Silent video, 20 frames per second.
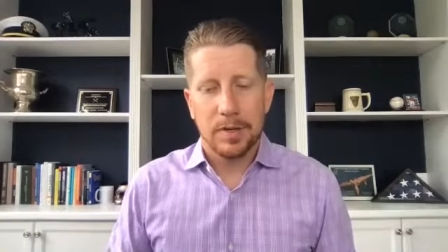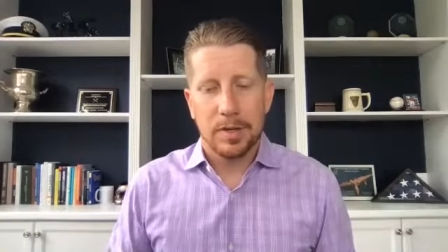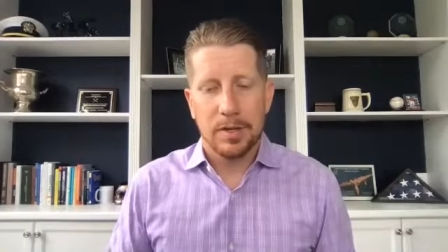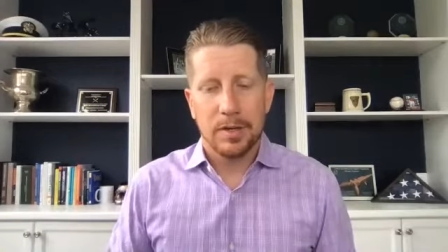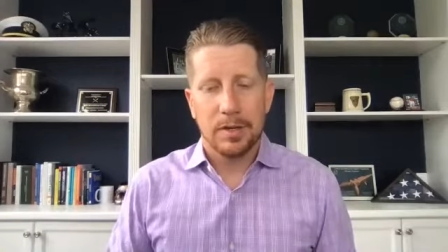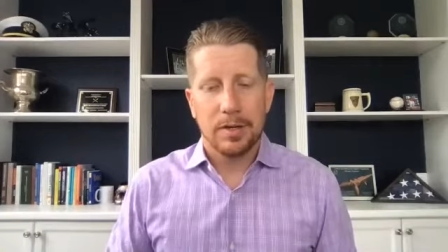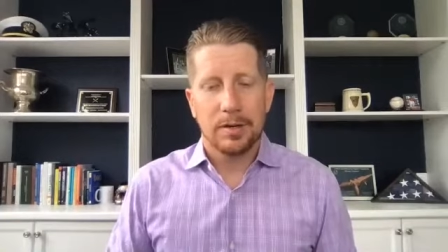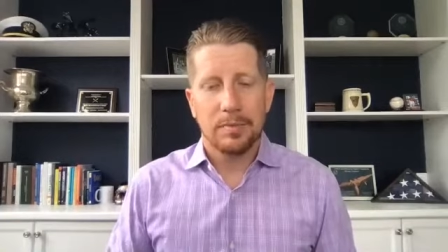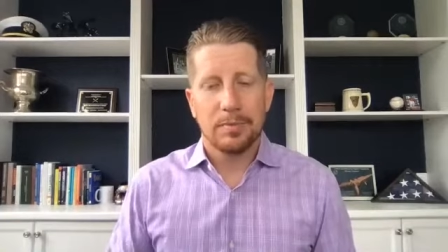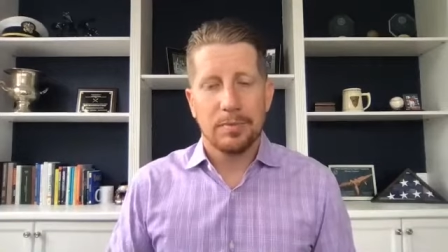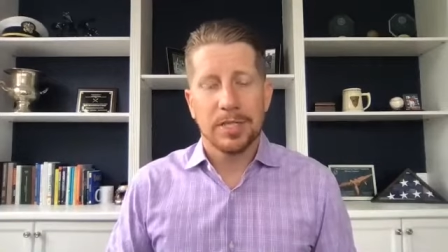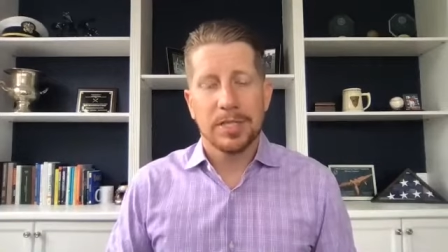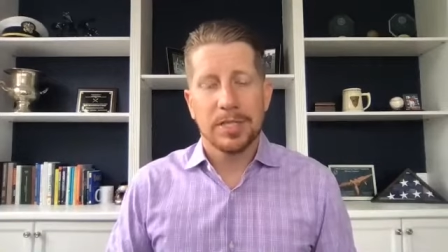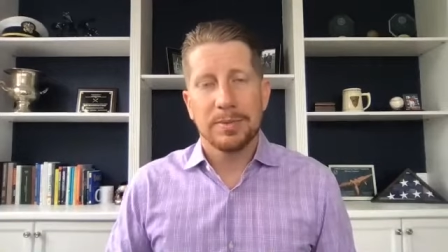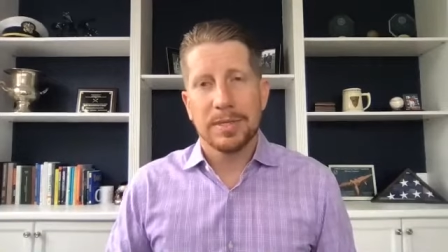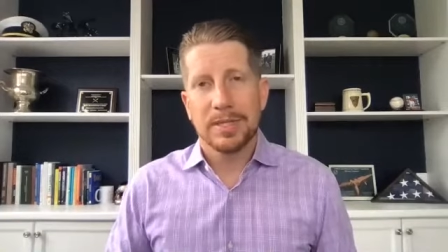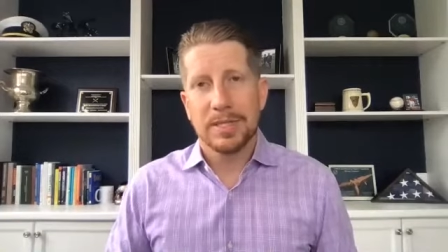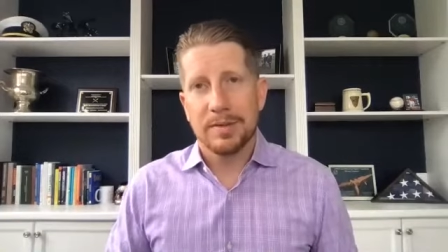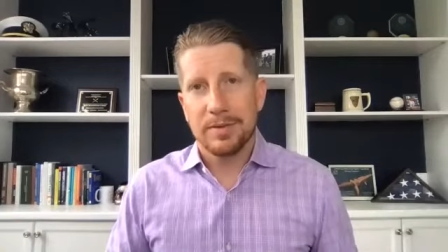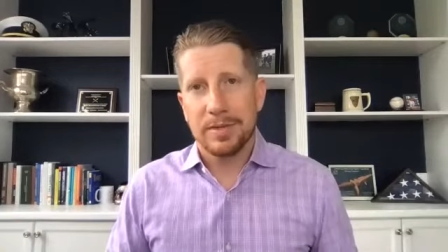um, but
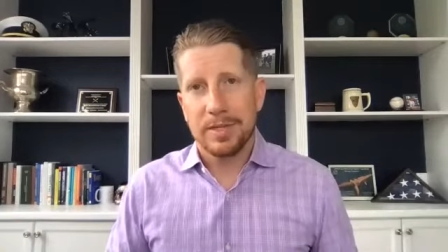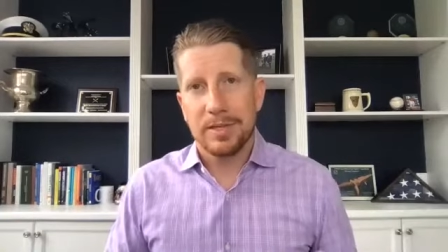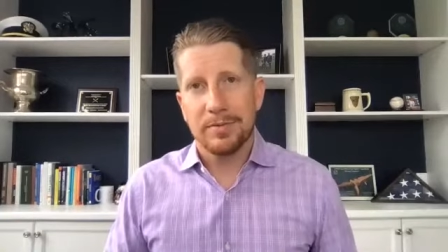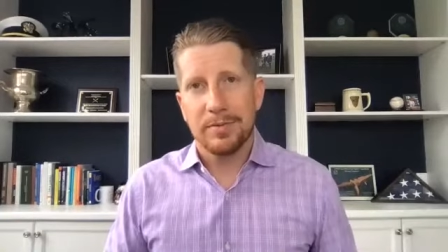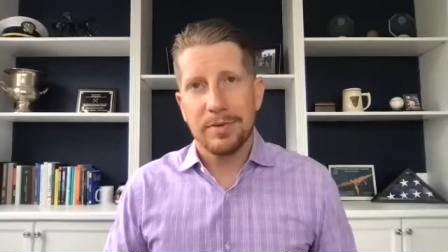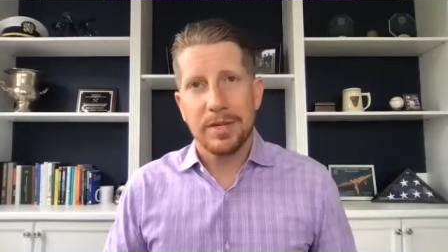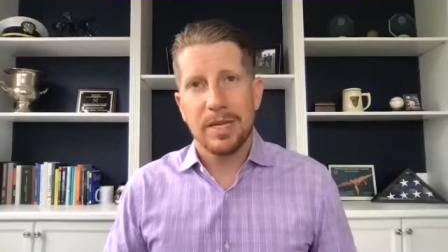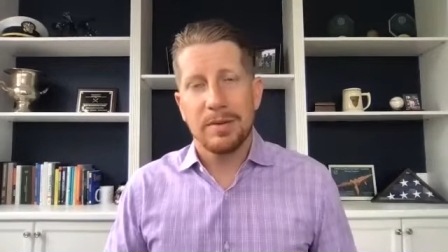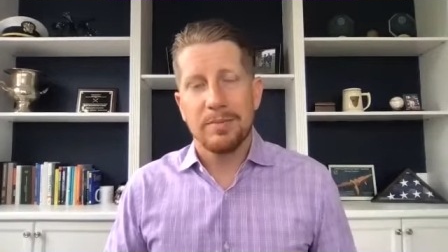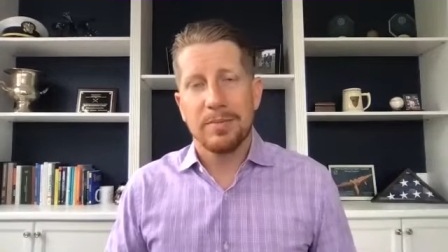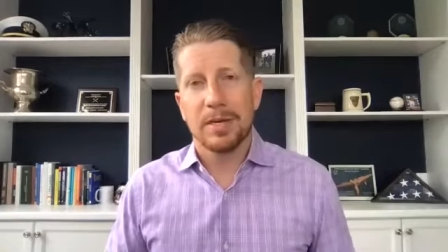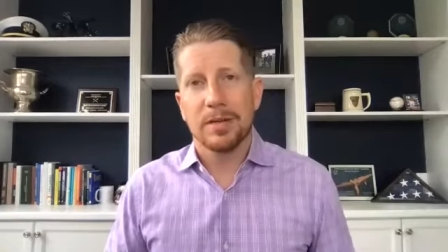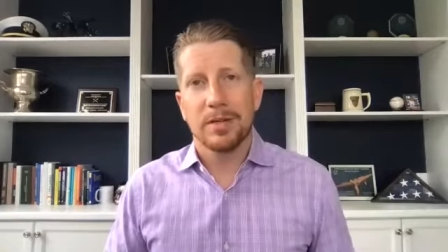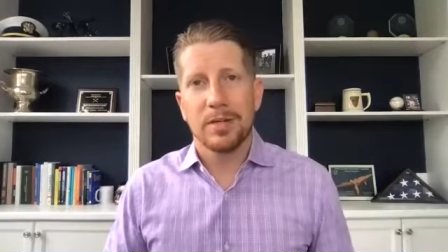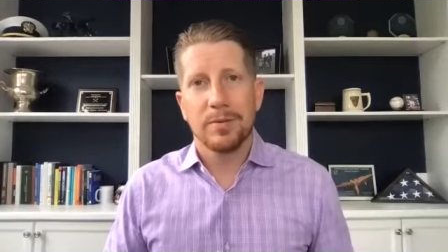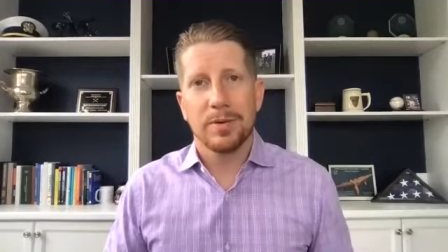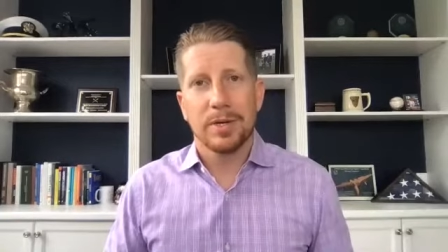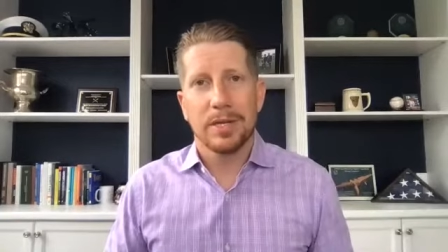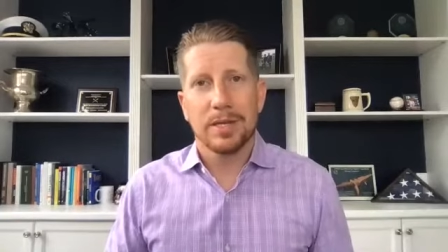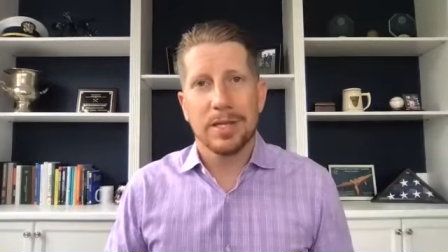specifically for email,
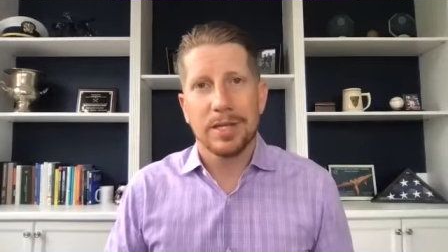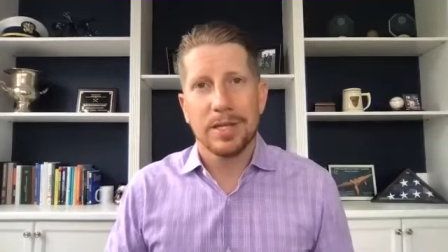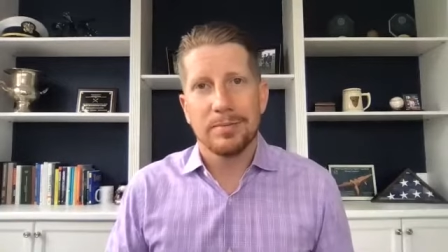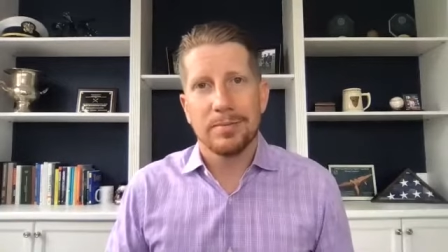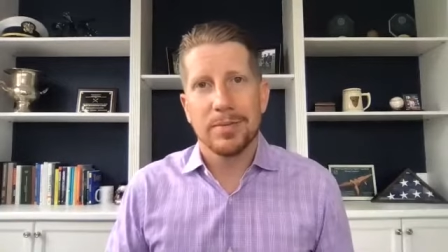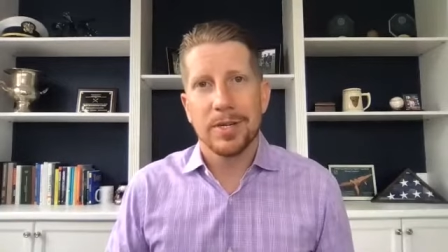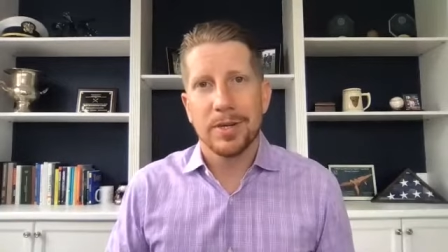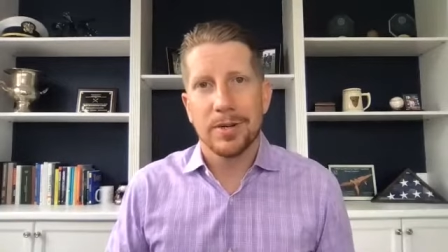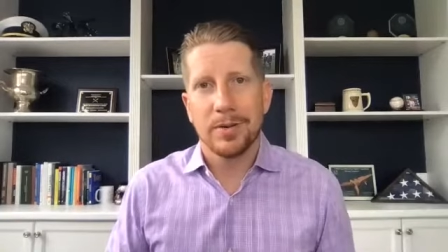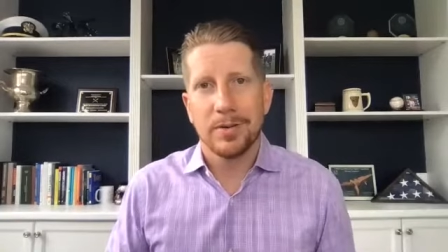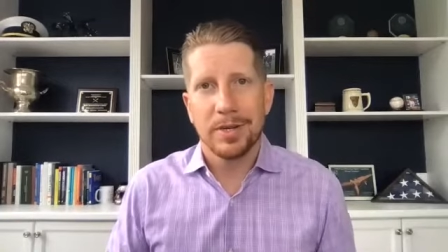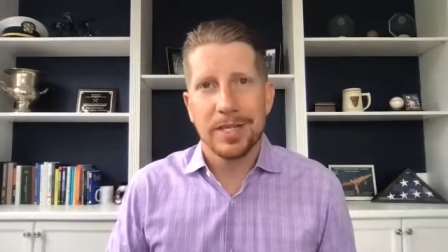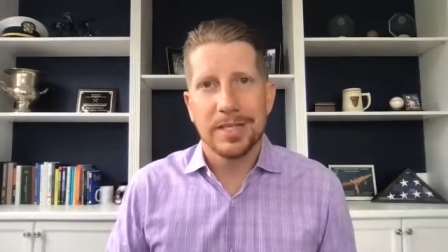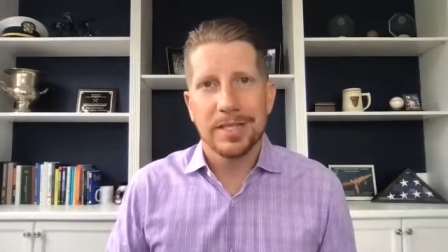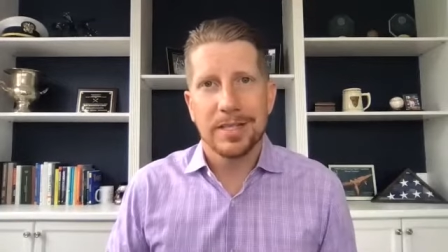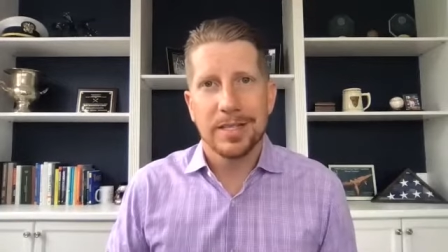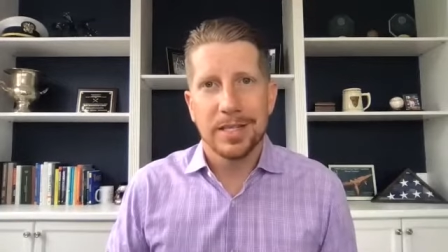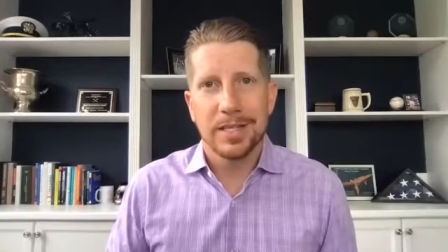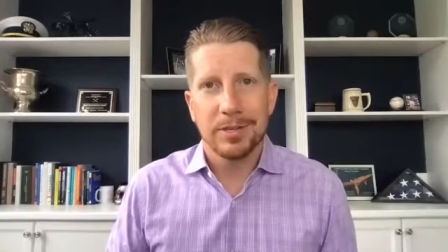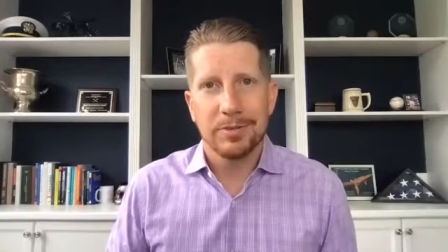you want to let them know it's
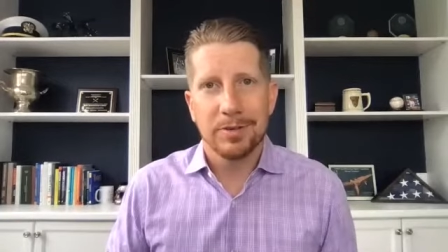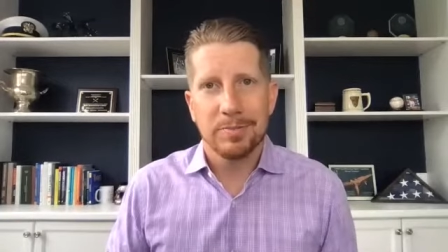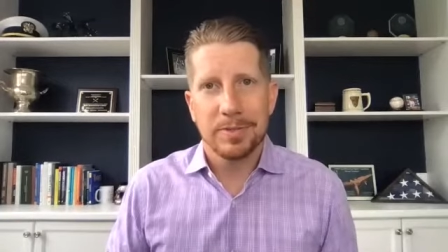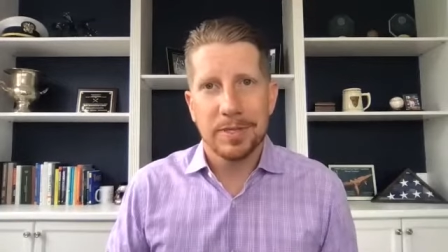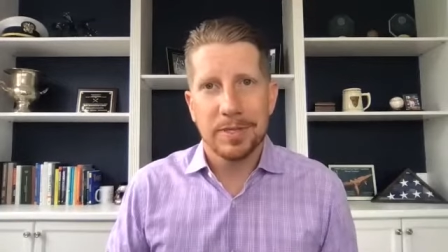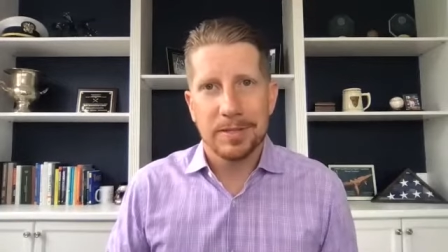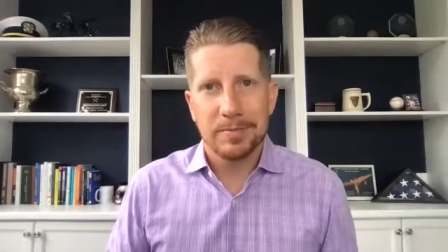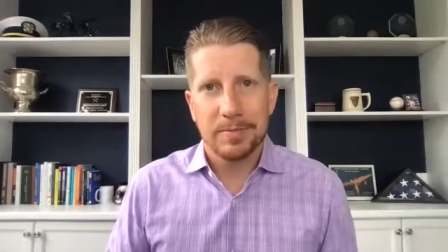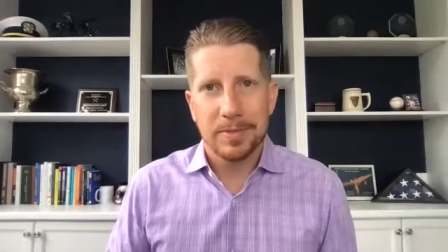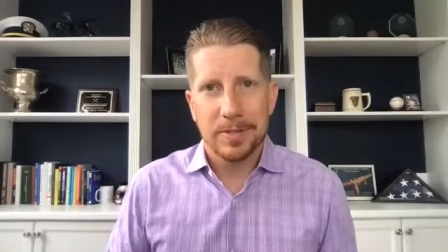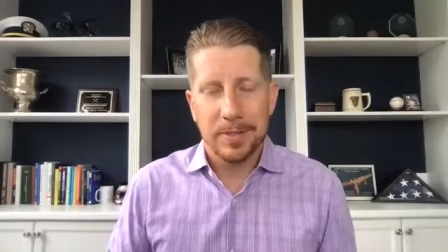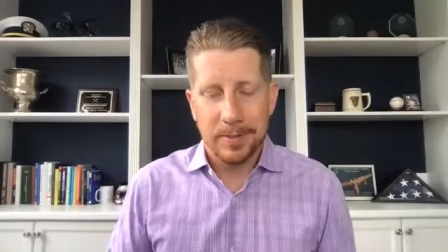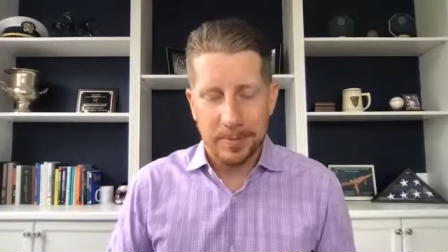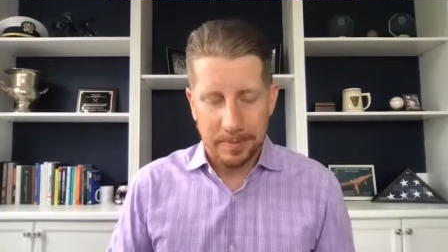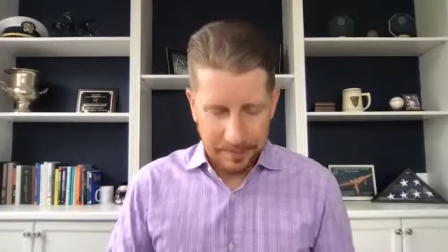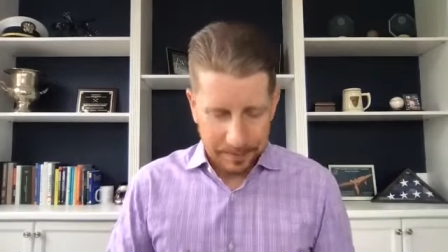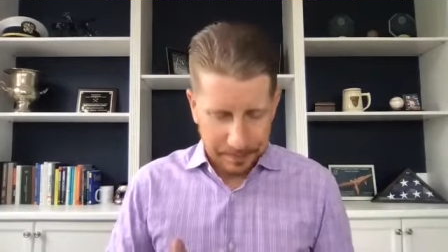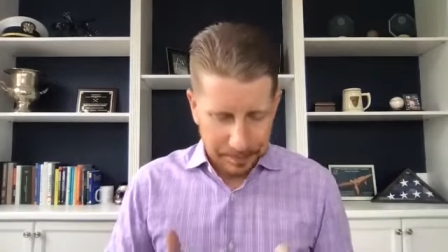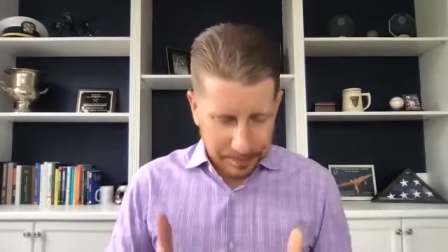unencrypted. So